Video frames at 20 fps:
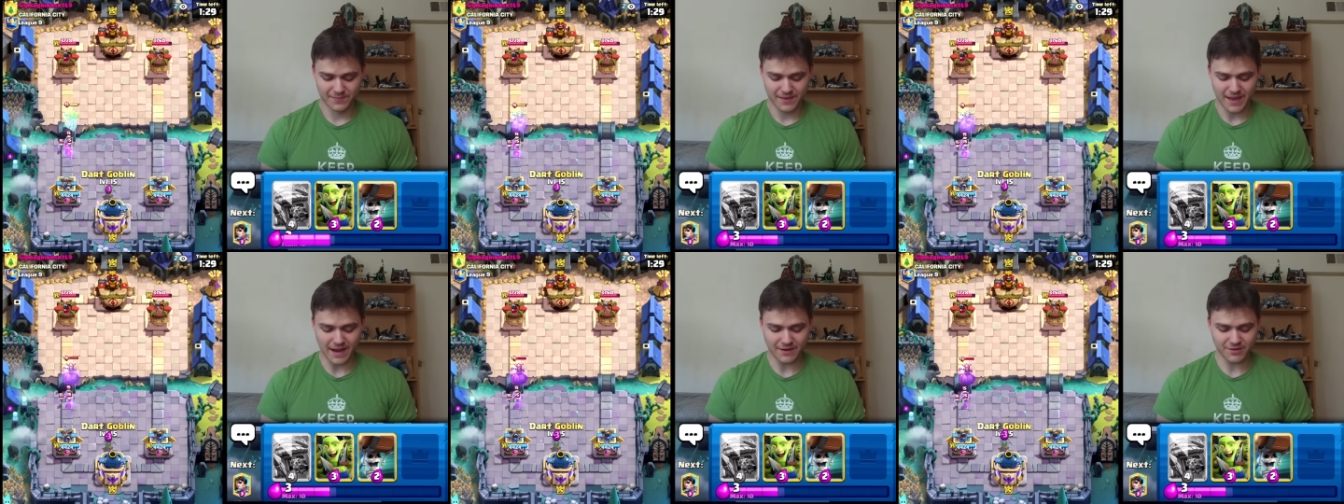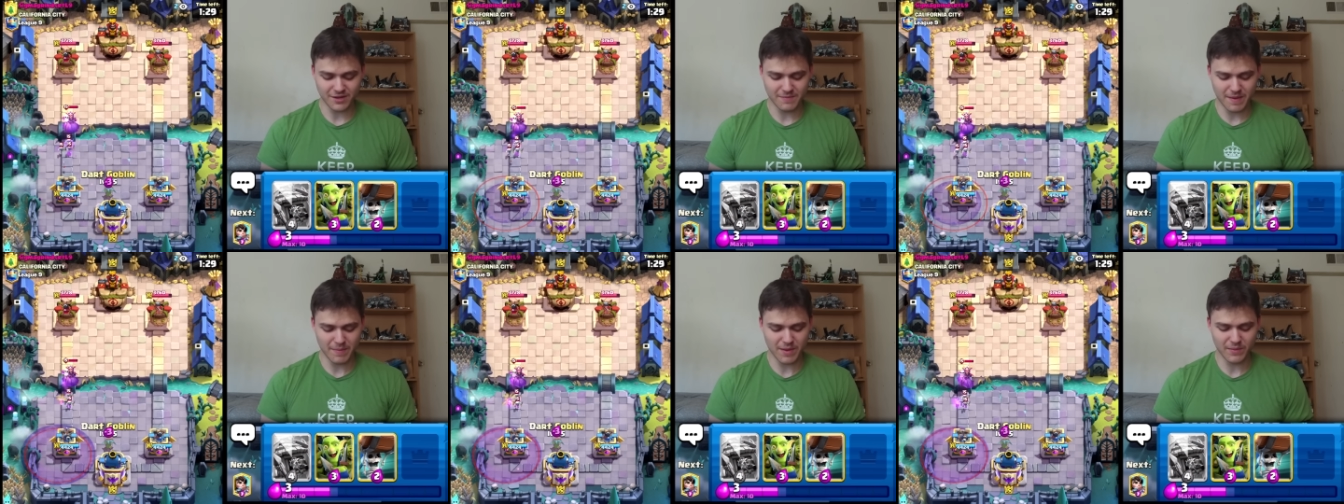
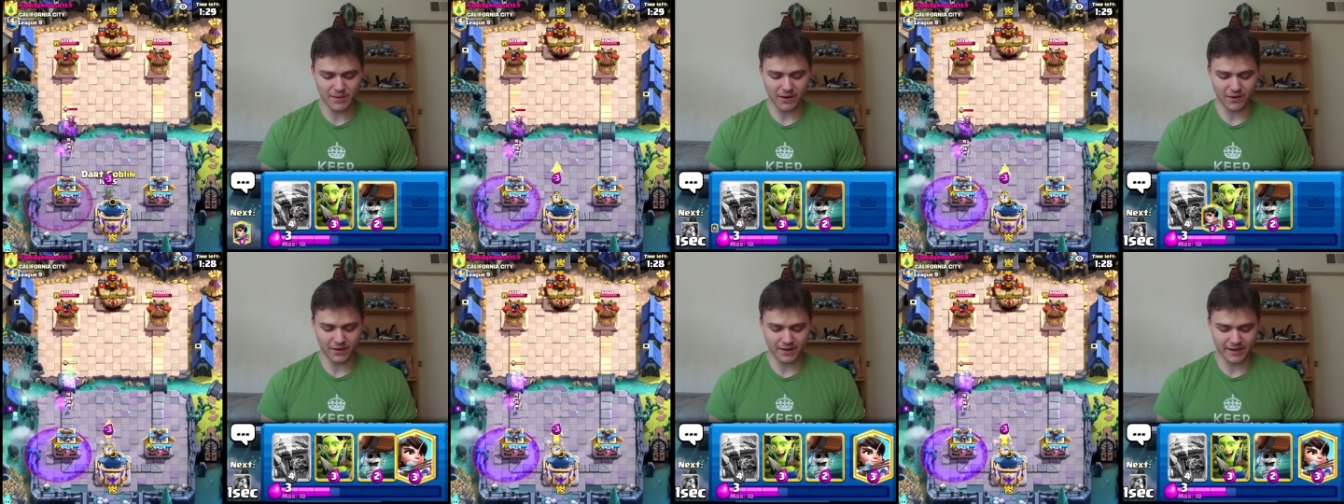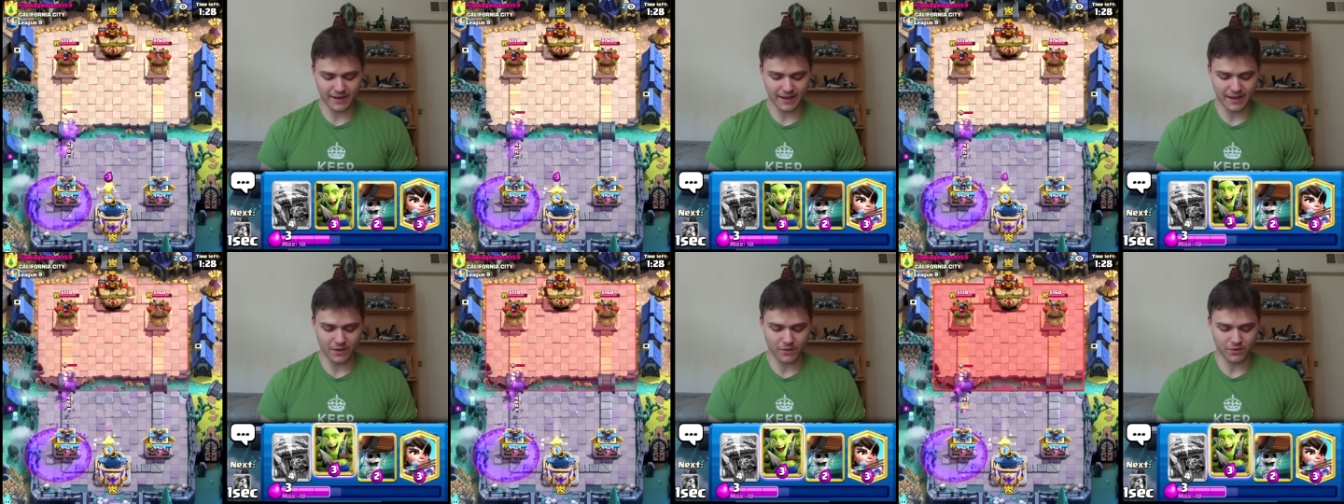Actually, maybe we are going to
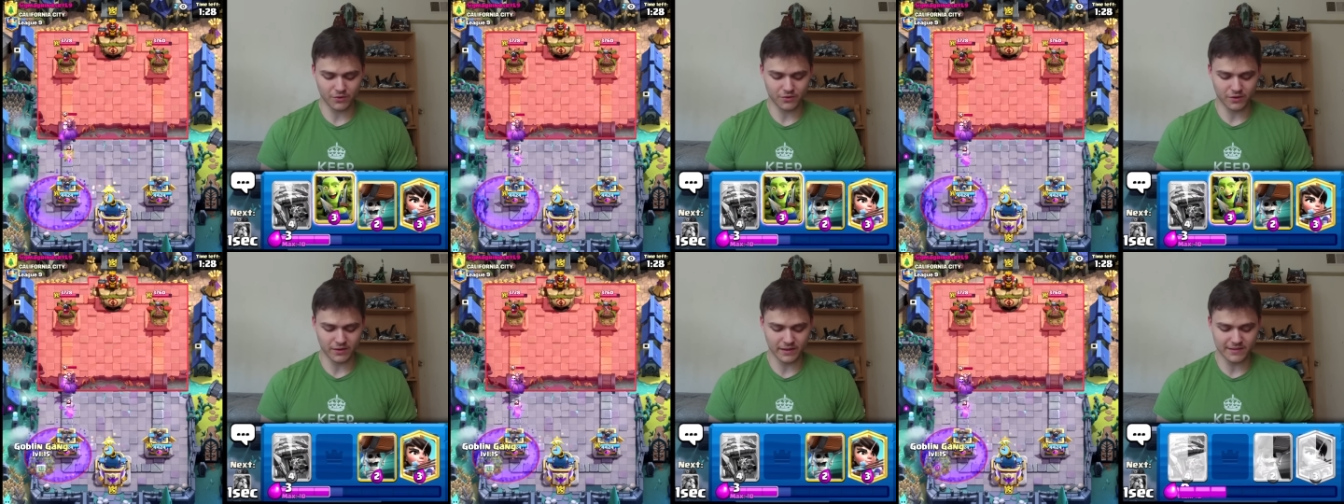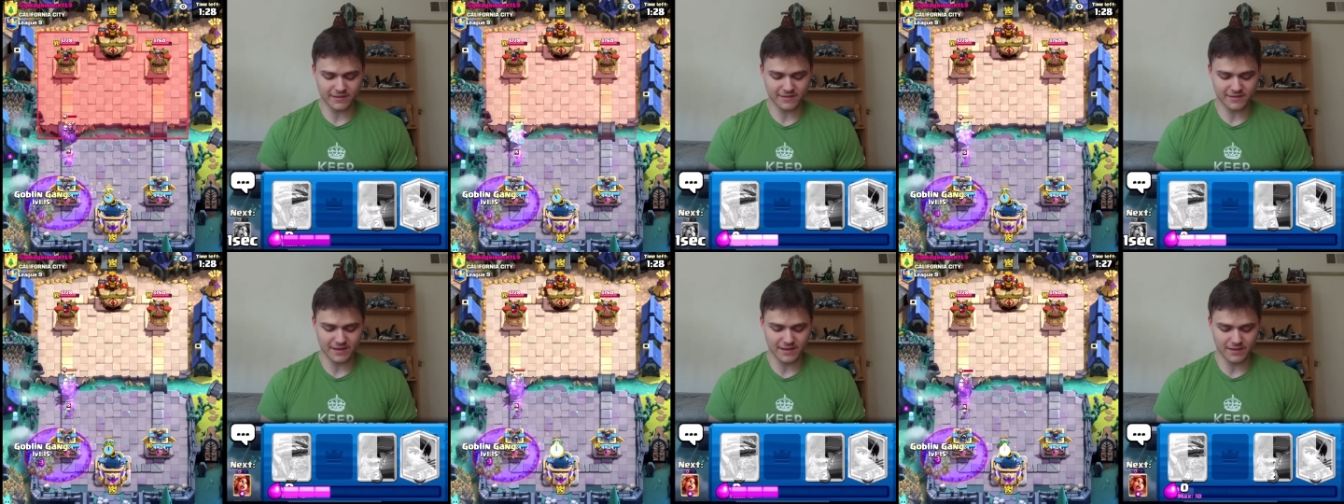counter it.
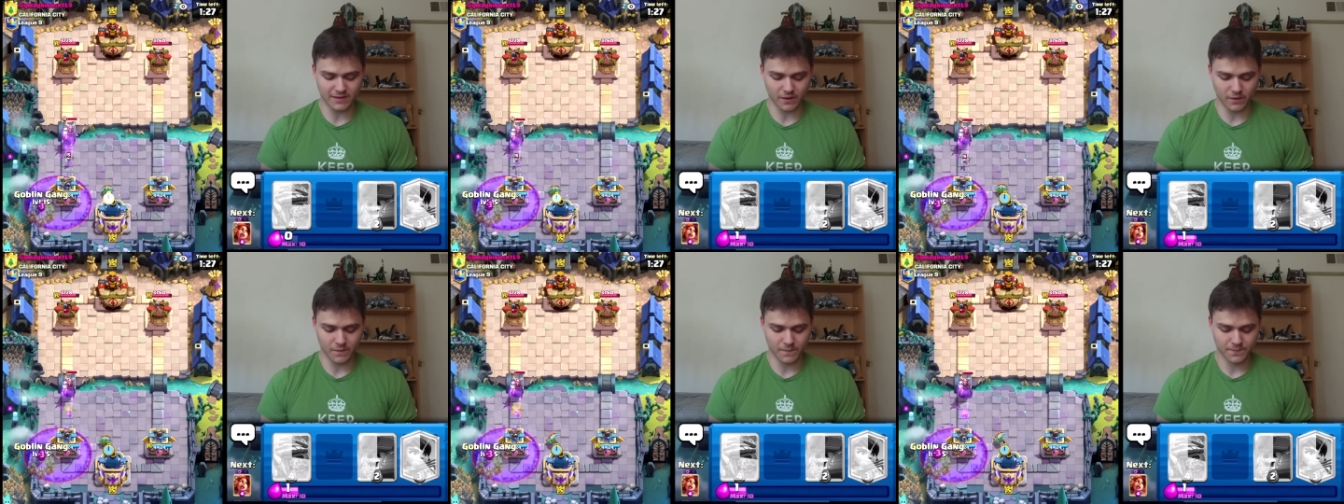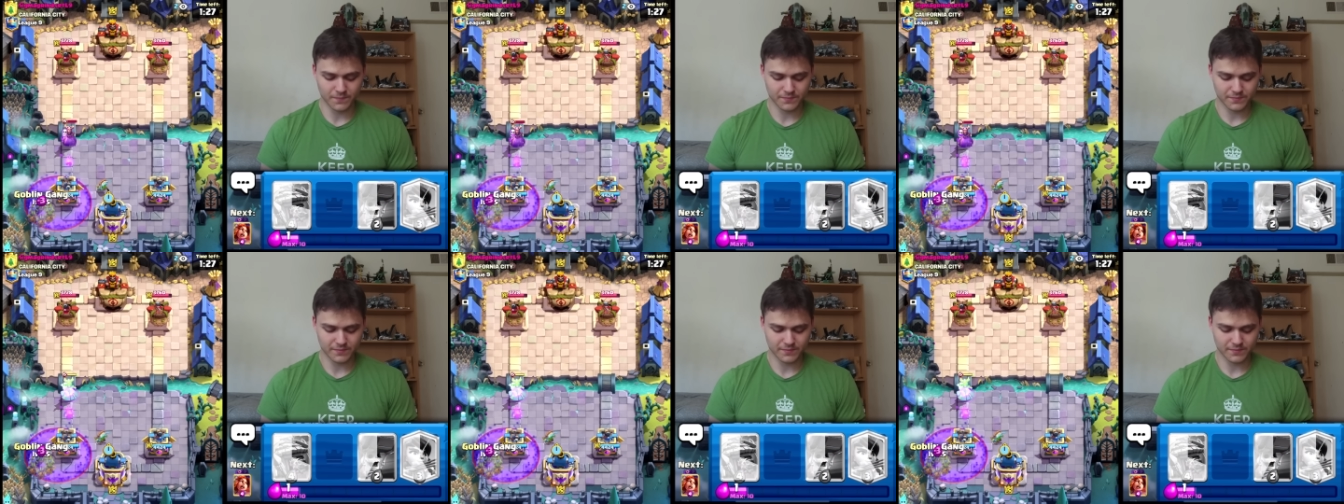Let's see, though.